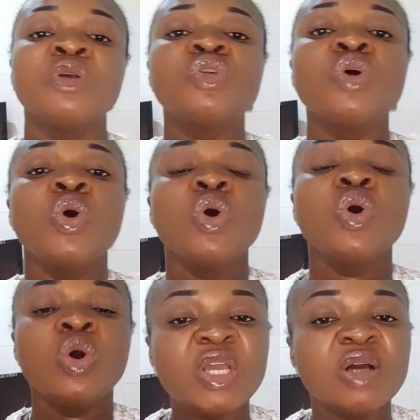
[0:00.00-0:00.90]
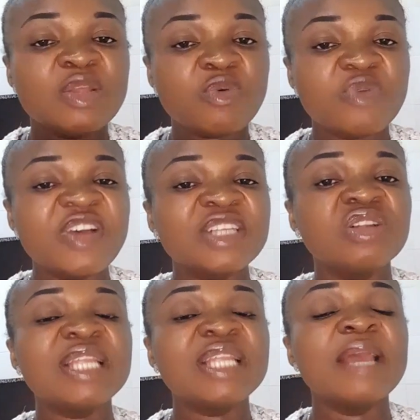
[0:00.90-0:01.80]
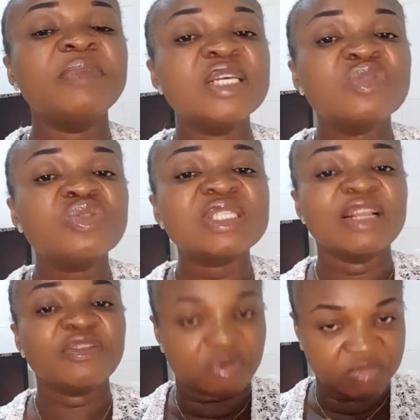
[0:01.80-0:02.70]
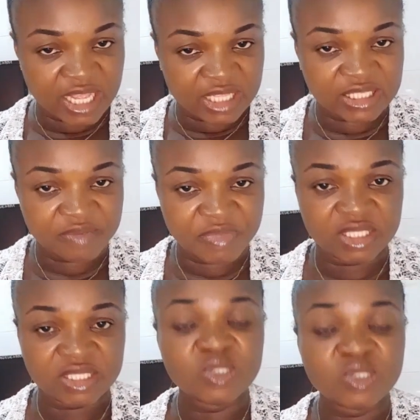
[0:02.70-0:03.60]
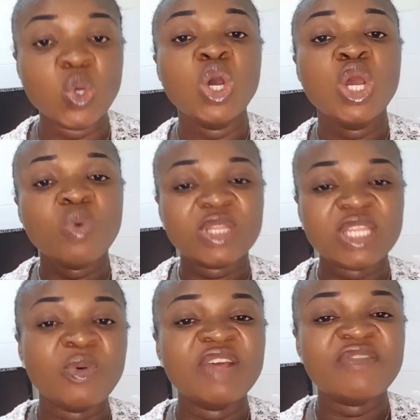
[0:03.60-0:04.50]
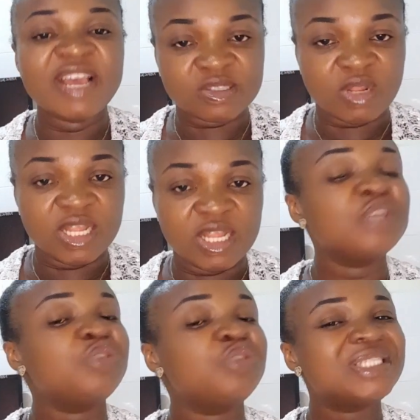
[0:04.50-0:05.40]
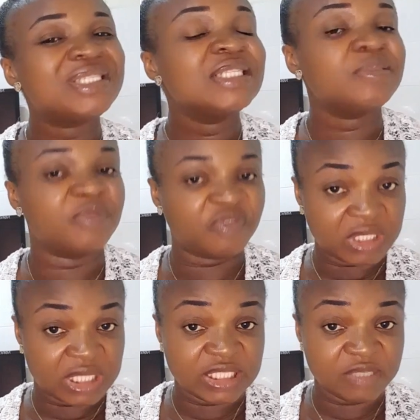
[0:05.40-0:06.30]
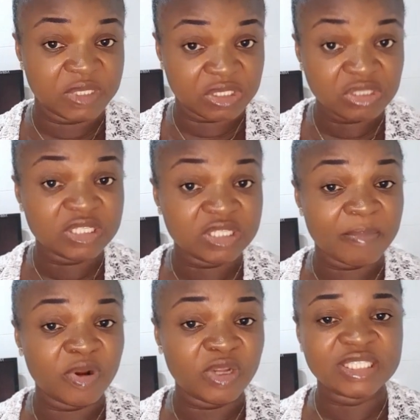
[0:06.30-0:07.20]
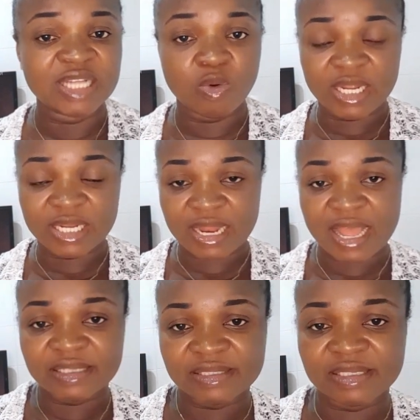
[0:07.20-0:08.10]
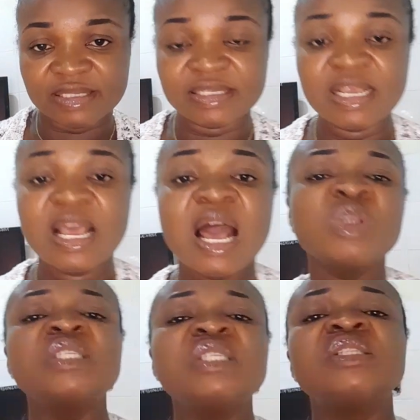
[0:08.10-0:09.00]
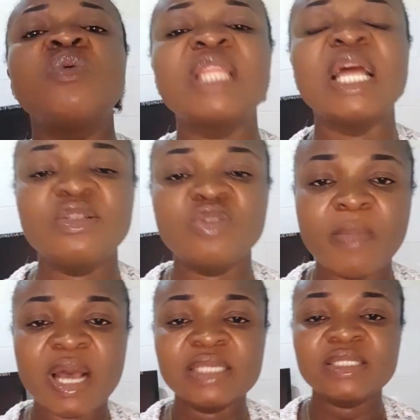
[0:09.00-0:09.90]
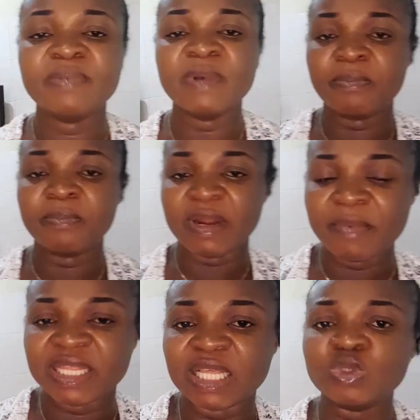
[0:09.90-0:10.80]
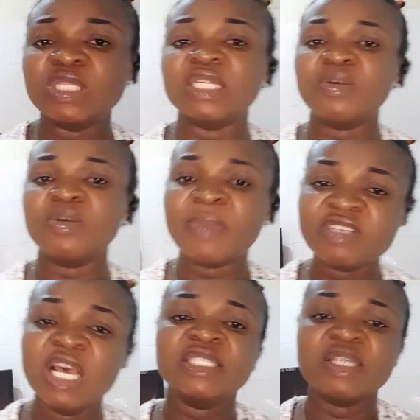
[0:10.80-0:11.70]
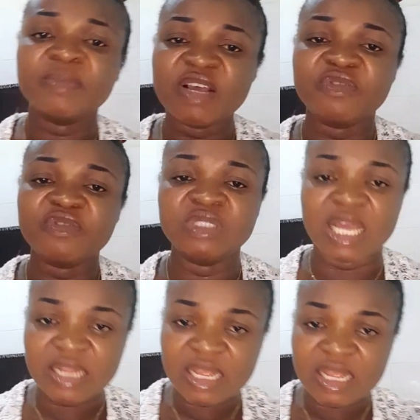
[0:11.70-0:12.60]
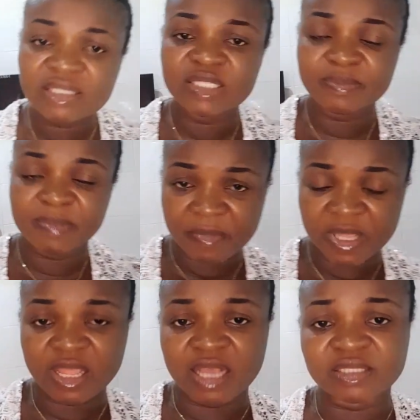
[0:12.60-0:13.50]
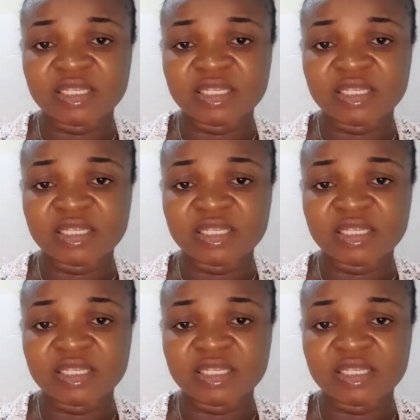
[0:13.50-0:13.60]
So, because liquefaction time is said to start from 30 minutes. So, whatever is collected should be sent before 30 minutes into the laboratory that will analyze it. And what are the normal sperm parameters? What are the normal seminal fluid analysis parameters?